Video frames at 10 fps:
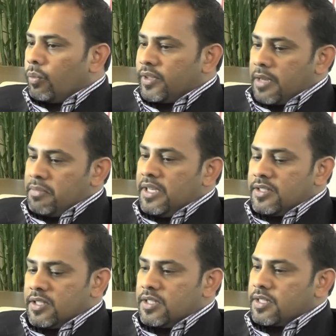what that
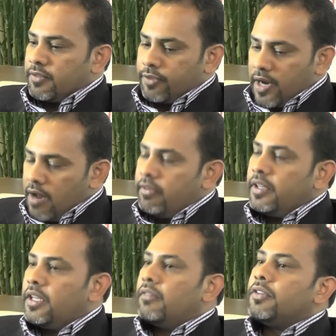means is, for every
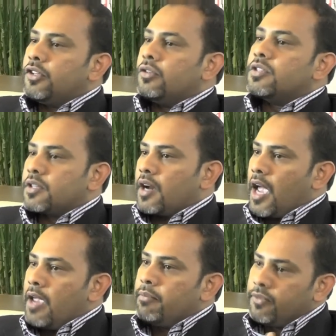given user,
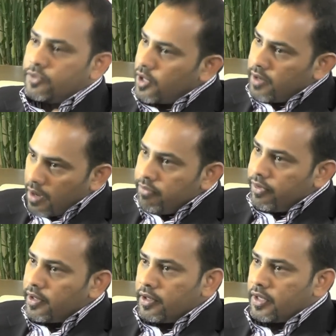I'm
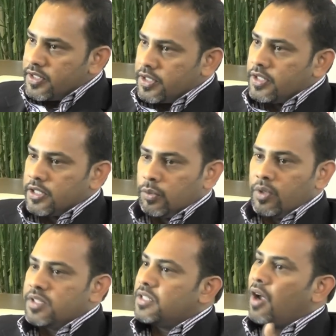figuring out essentially
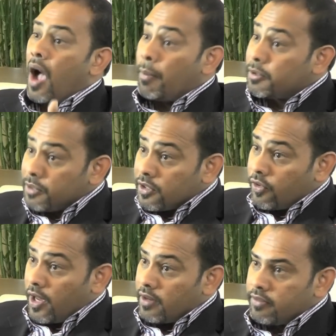what's the optimal
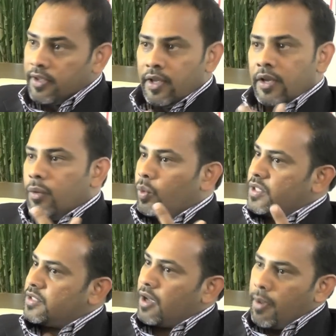creative,
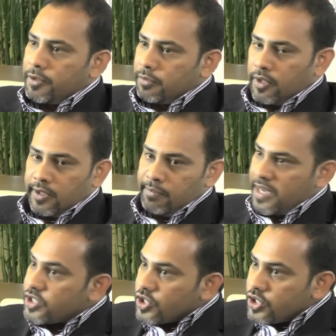what's the optimal
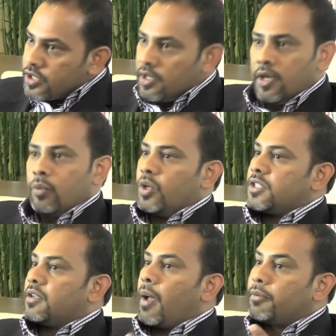message, what's
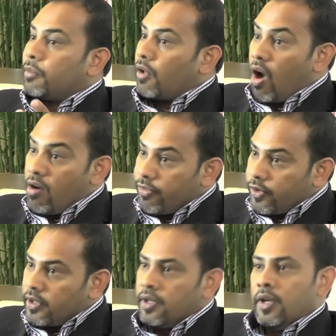the optimal
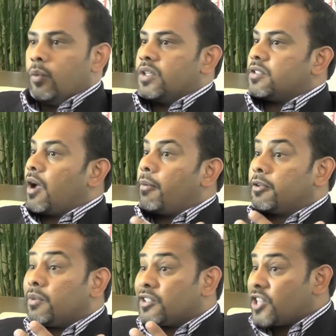offer, what's the
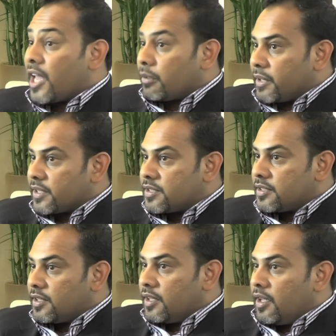optimal channel mix.
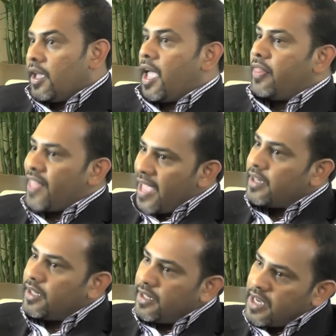And that,
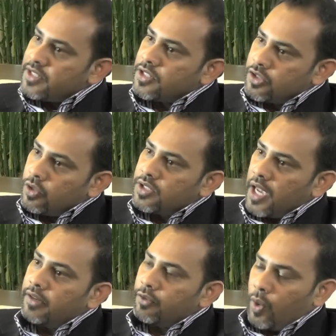in essence, those
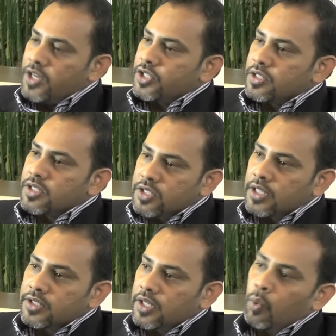kind of questions
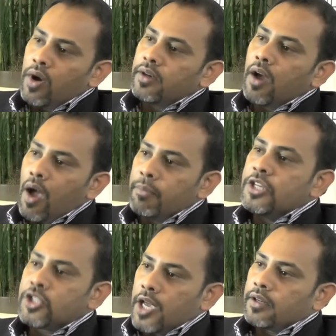essentially are what the
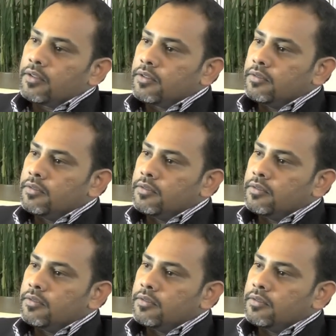omni-channel